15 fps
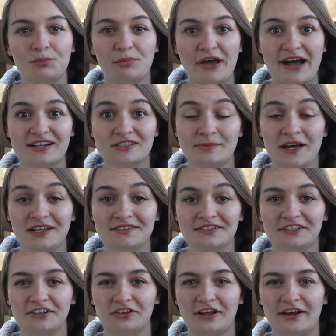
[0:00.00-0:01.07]
Back spots
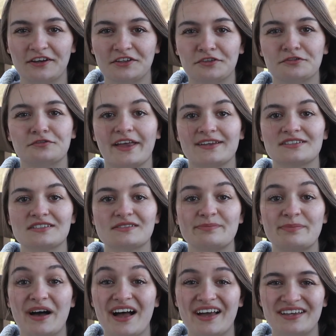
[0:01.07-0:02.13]
get a lot of like
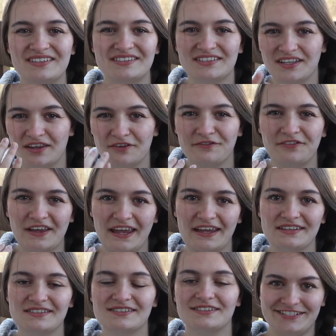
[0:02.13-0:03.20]
spines to the
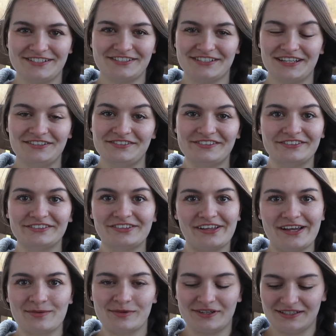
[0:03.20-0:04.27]
face. Cheer sounds so
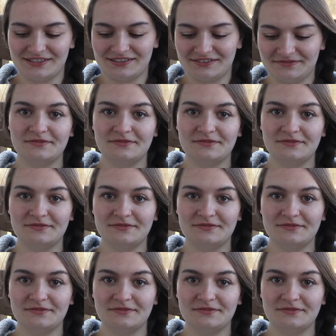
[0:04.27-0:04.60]
glamorous.